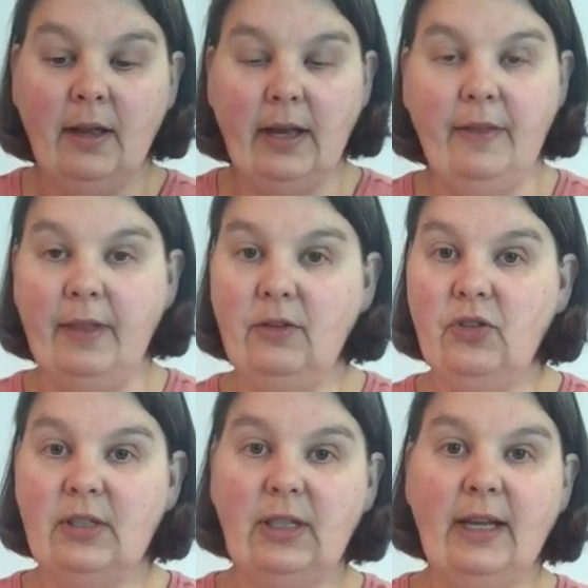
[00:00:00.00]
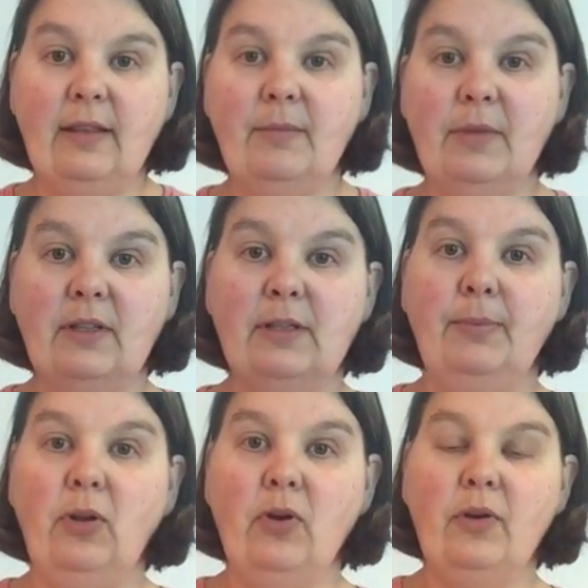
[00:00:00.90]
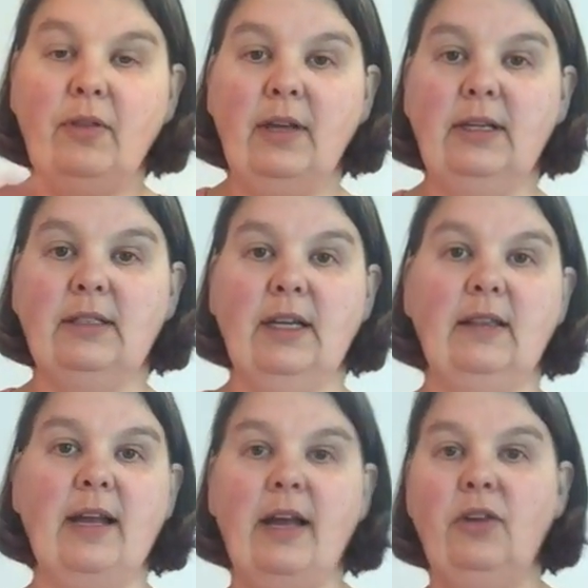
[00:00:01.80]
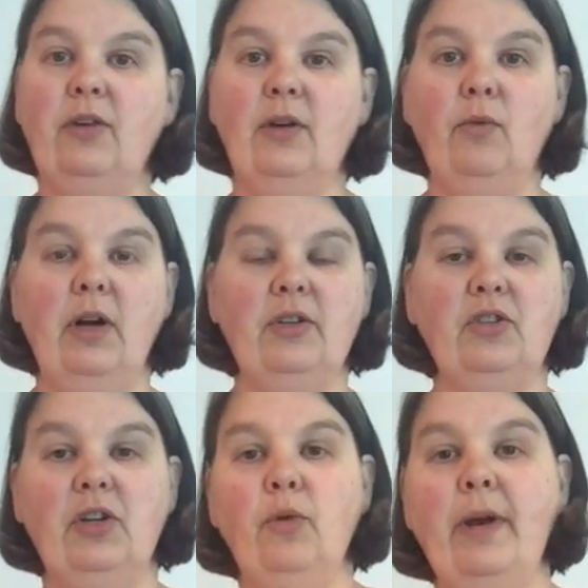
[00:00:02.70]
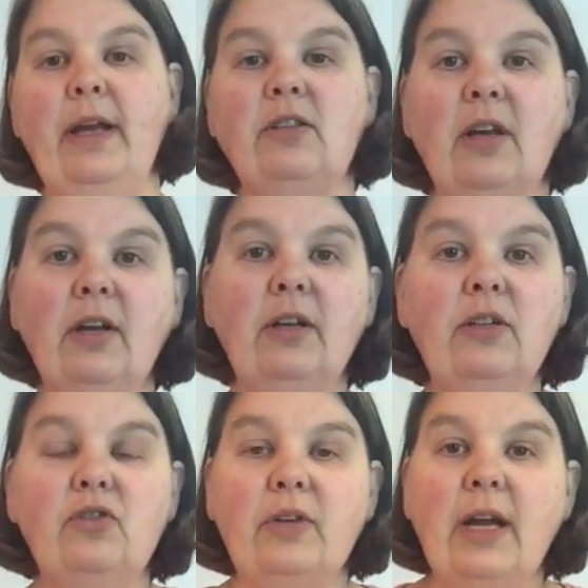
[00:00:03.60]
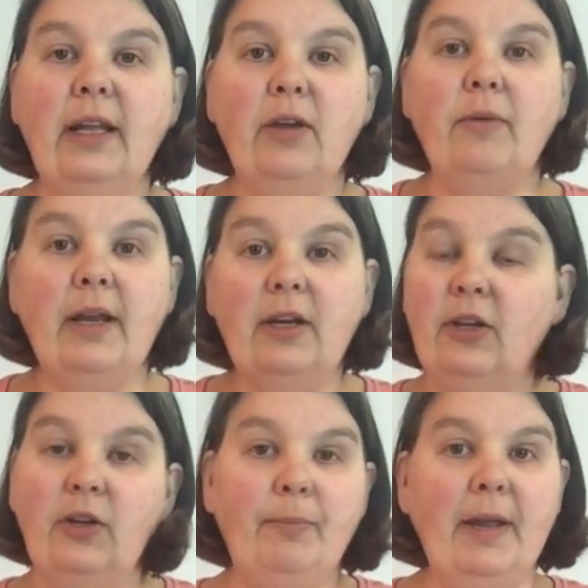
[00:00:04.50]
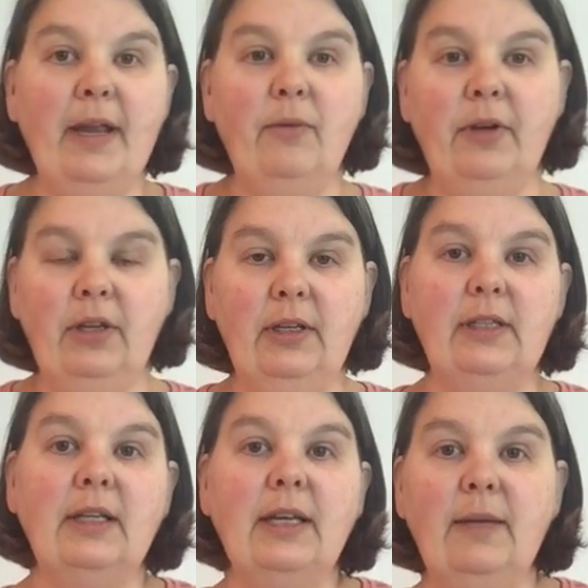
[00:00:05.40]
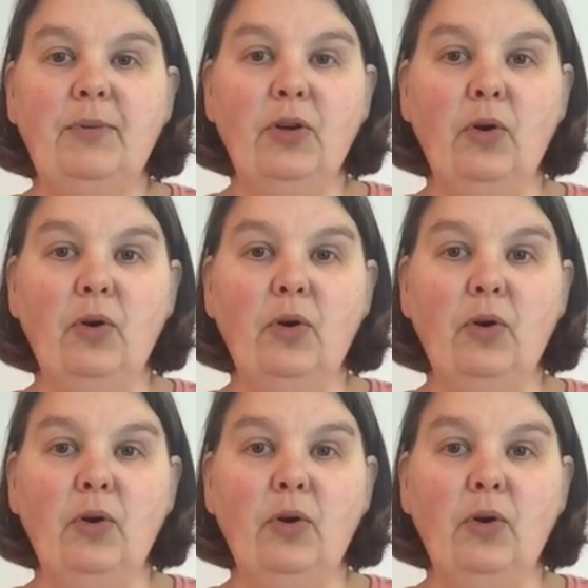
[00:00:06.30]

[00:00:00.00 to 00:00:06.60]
and then just let them explore and things like that. You can wash it away. It's not going to dry like regular paint where you need to keep